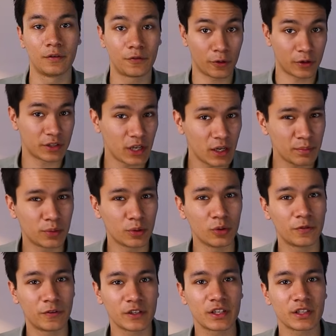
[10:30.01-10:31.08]
For
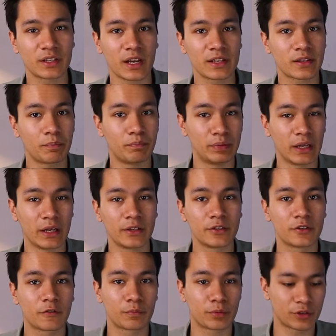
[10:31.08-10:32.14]
example, physics has a
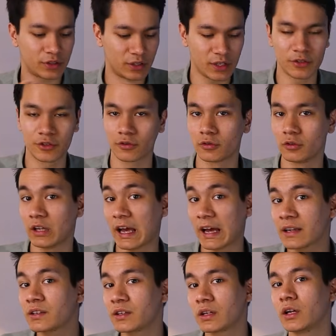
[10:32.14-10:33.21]
blend of procedural
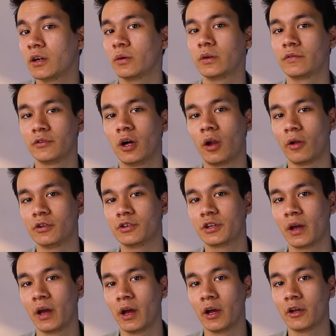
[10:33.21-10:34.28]
and declarative knowledge.